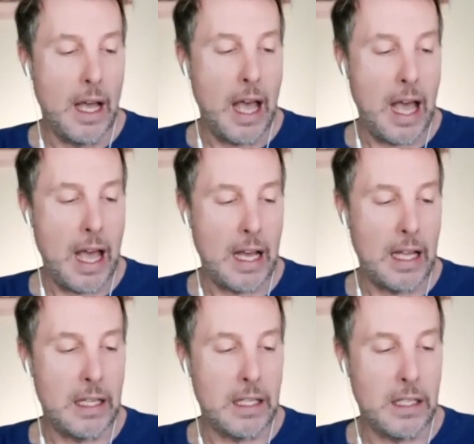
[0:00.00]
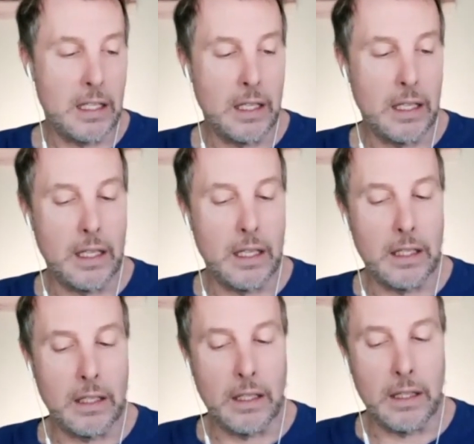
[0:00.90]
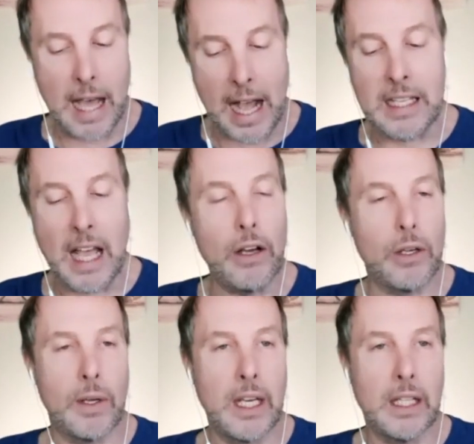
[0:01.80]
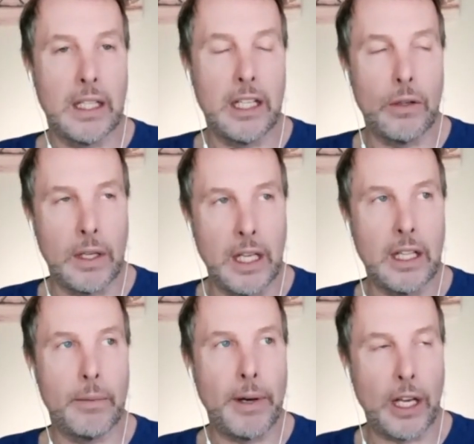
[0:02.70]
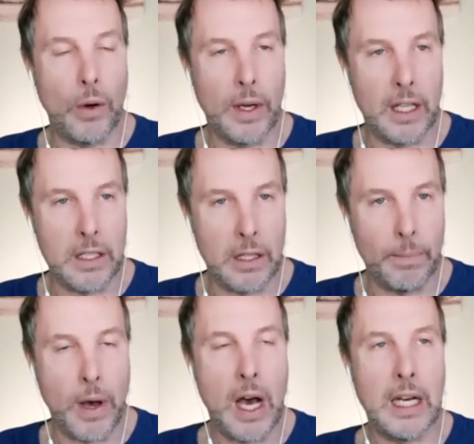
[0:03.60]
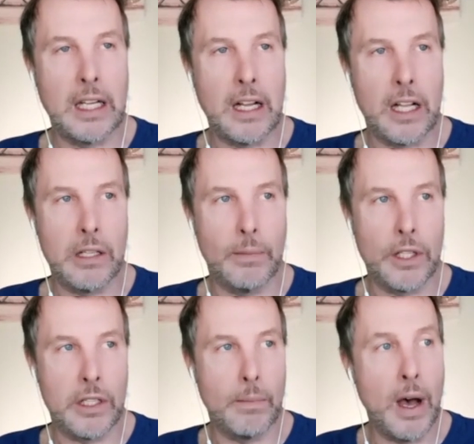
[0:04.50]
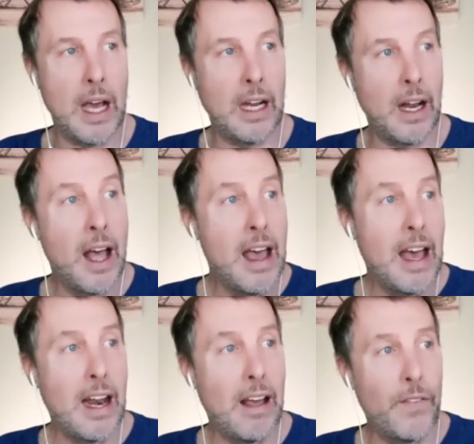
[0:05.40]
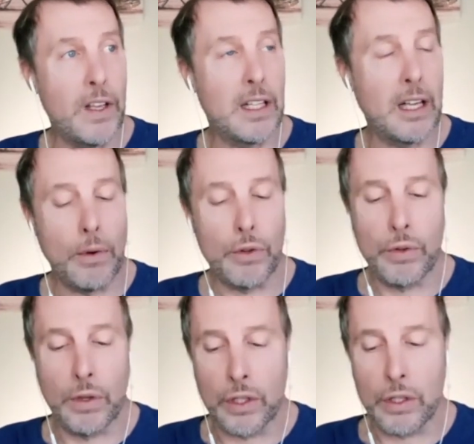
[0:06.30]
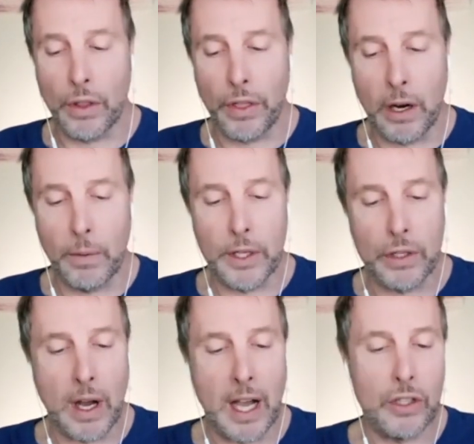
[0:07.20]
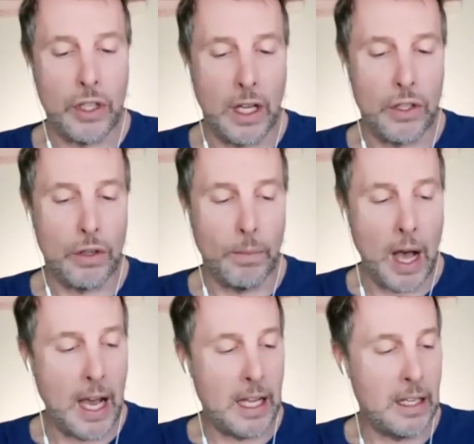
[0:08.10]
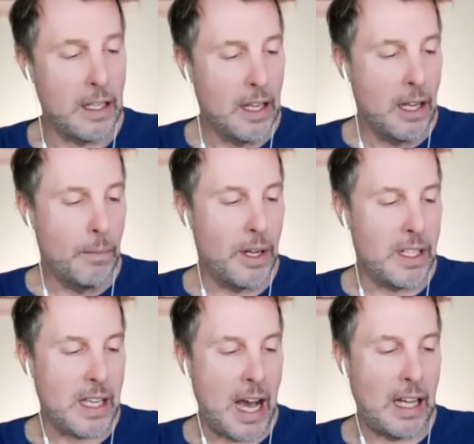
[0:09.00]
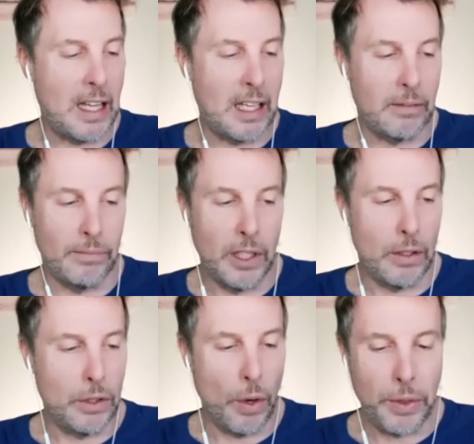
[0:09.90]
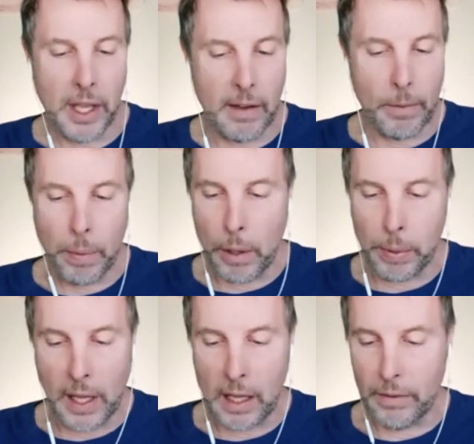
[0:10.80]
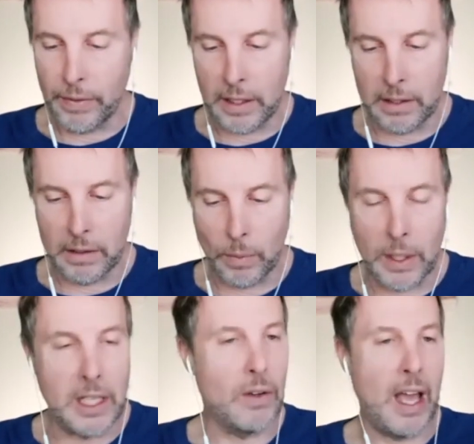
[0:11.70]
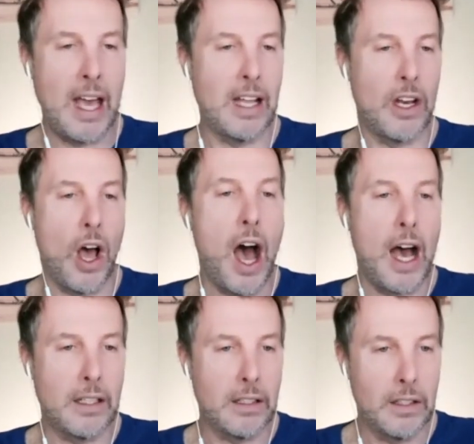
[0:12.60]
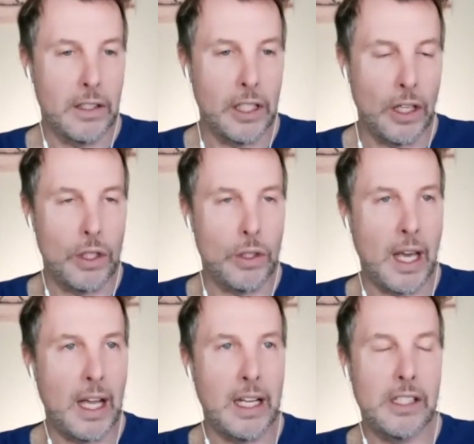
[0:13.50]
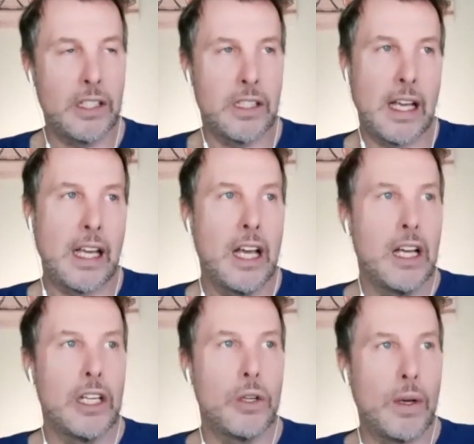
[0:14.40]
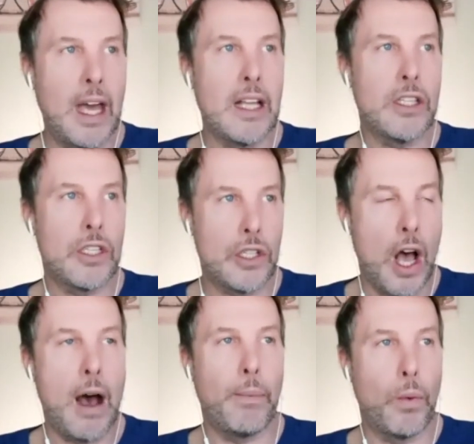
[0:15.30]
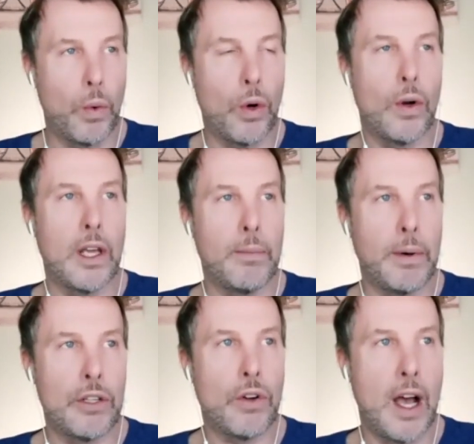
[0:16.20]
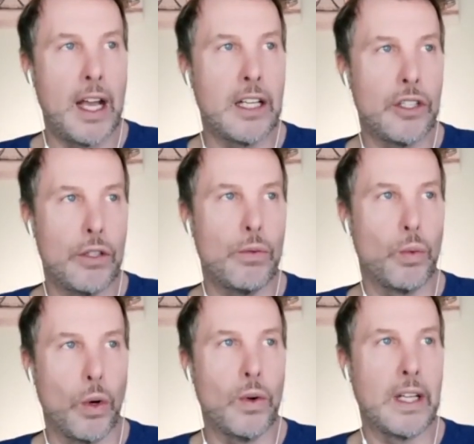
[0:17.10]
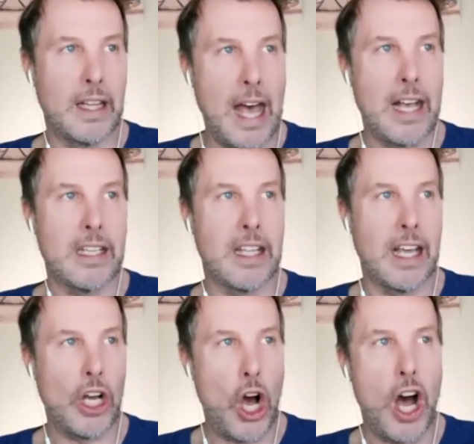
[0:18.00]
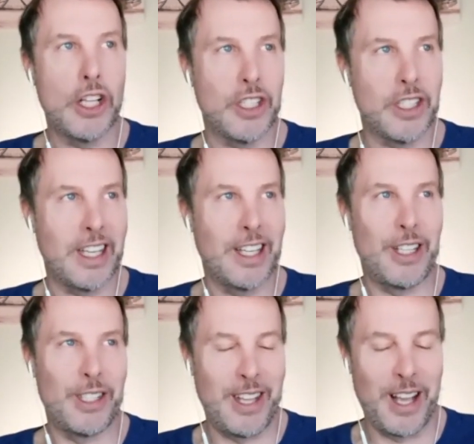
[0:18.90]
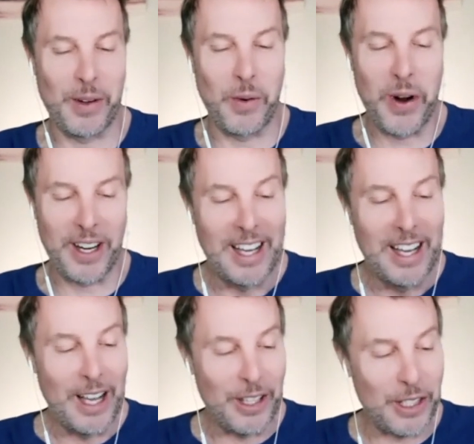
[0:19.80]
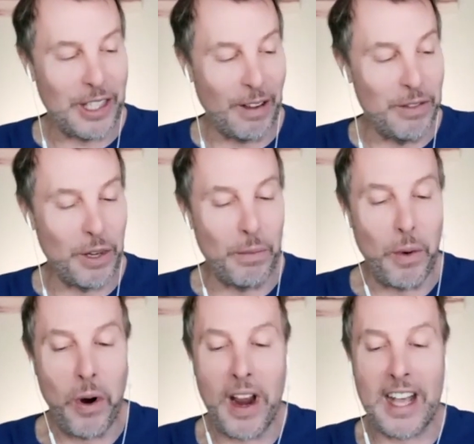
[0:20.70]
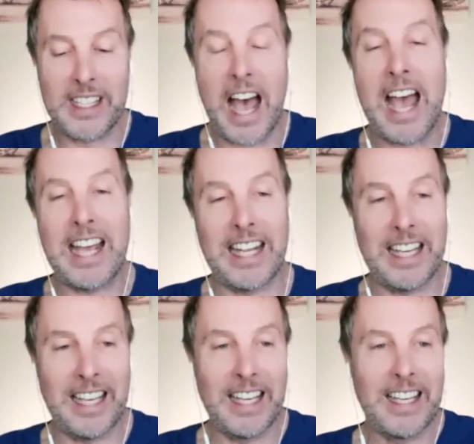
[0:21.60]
And that's how you heal it. You heal it by going into the body, not so much the mind. And, and I feel like most traditional therapies try and change your mind, but it's kind of like, you know, don't think of a purple elephant. Well, you can't not, you know, you can't, it's just like, you can't stop worry by trying to worry less, like consciously. It just doesn't work. It just mm. gives you more anxiety.